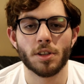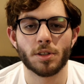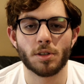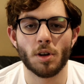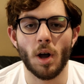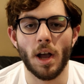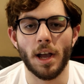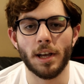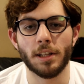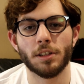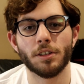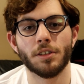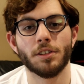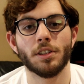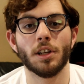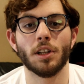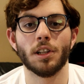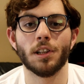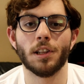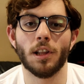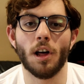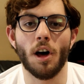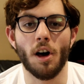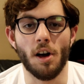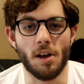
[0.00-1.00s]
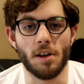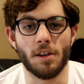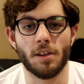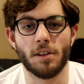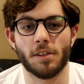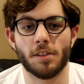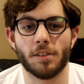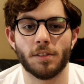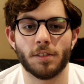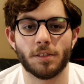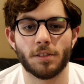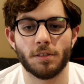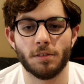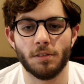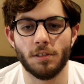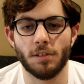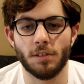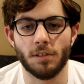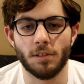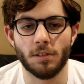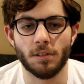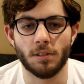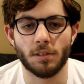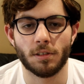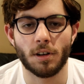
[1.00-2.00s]
So I learned a lot
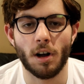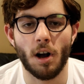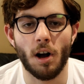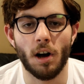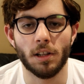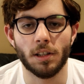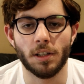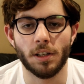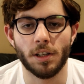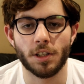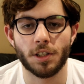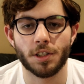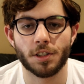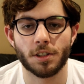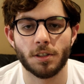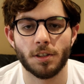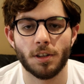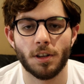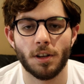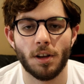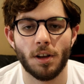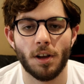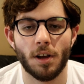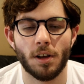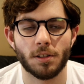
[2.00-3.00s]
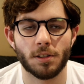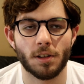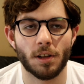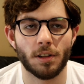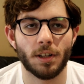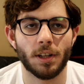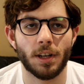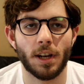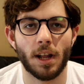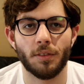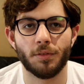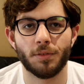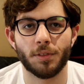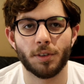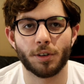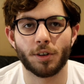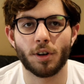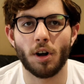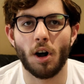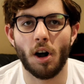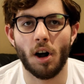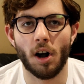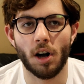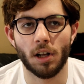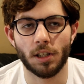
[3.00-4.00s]
through college. So then after
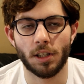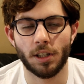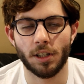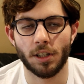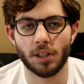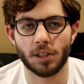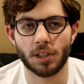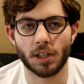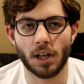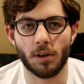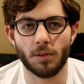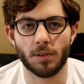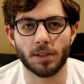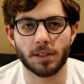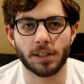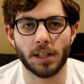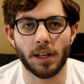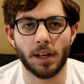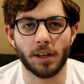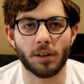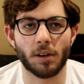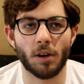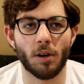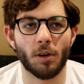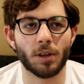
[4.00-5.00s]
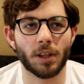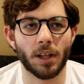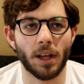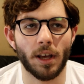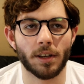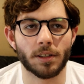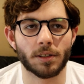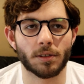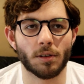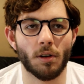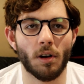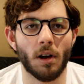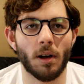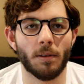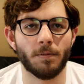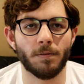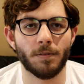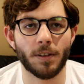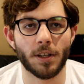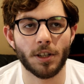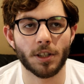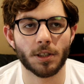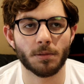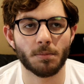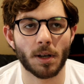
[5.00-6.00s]
college, I was like, okay, so I'm
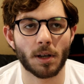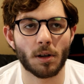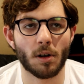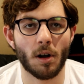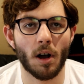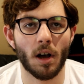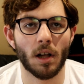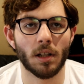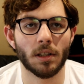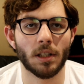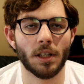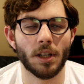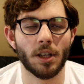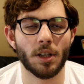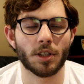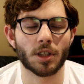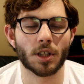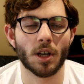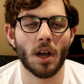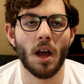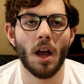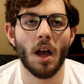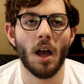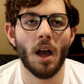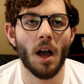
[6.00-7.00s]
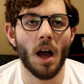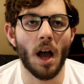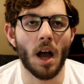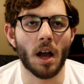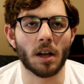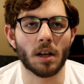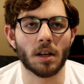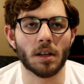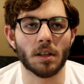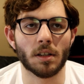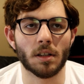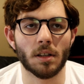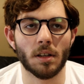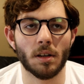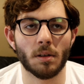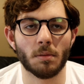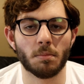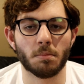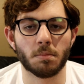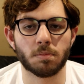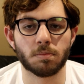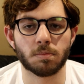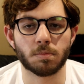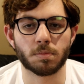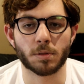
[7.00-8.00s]
finished my college. I'm
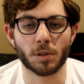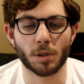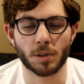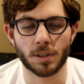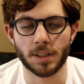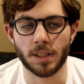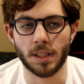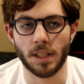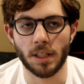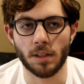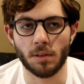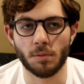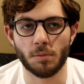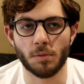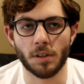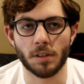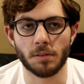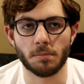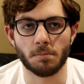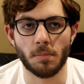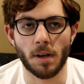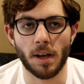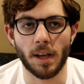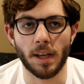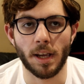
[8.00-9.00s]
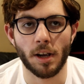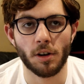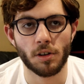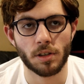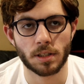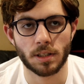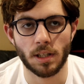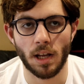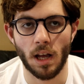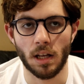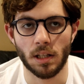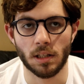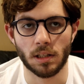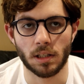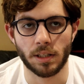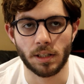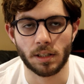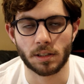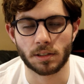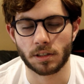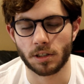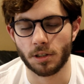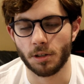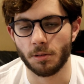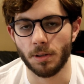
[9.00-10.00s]
gonna proceed with my
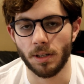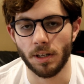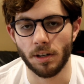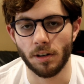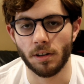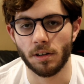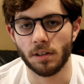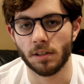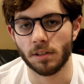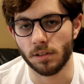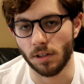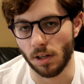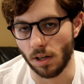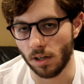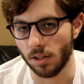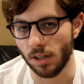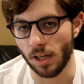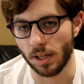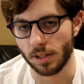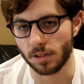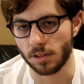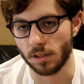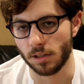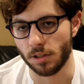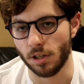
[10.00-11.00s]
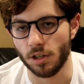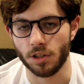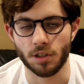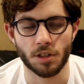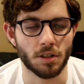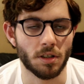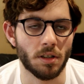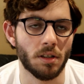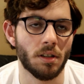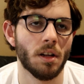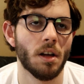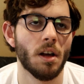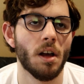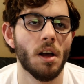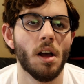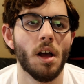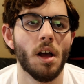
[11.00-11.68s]
hairstyling career, not esthetician.